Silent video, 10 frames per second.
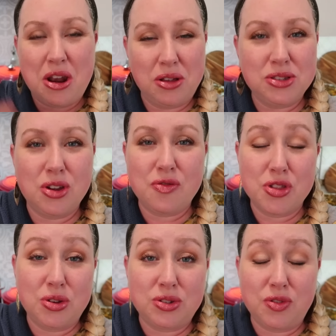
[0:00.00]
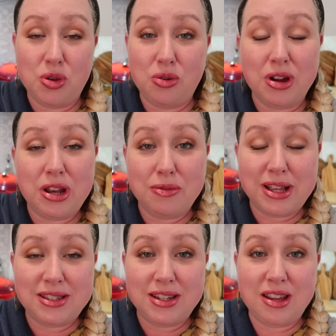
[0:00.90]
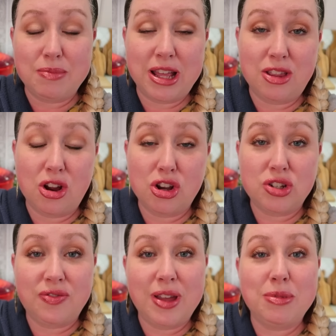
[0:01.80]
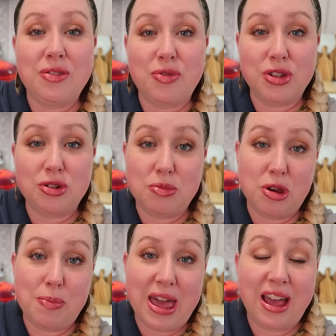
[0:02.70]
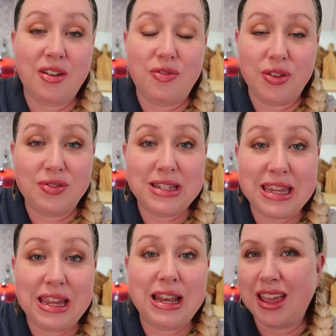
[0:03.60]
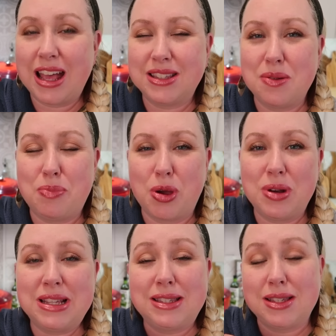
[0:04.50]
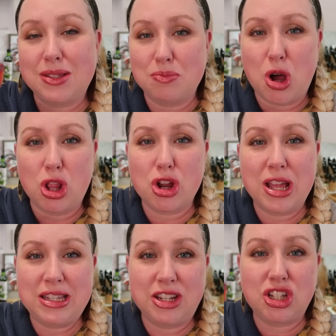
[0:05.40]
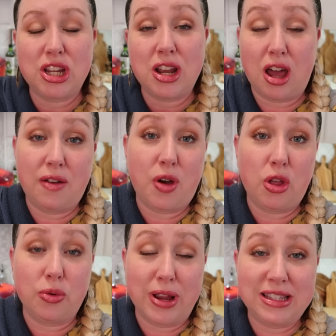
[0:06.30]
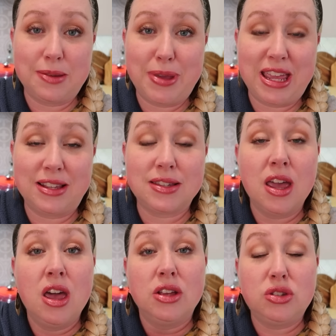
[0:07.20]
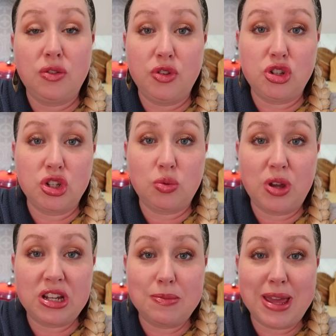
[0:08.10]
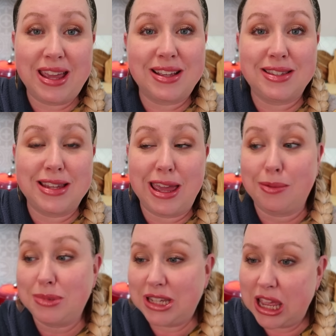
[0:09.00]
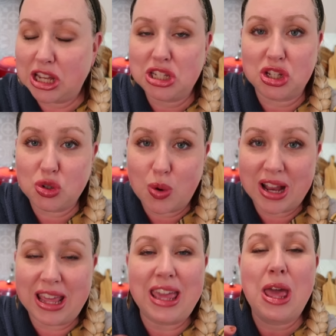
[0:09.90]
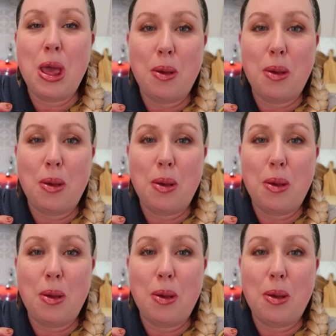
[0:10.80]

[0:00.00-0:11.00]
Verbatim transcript: And also for those of you who are interested, my large family freezer meal pack 15 has a bonus smaller edition of all the recipes. So if you just wanted to make say 10 to 20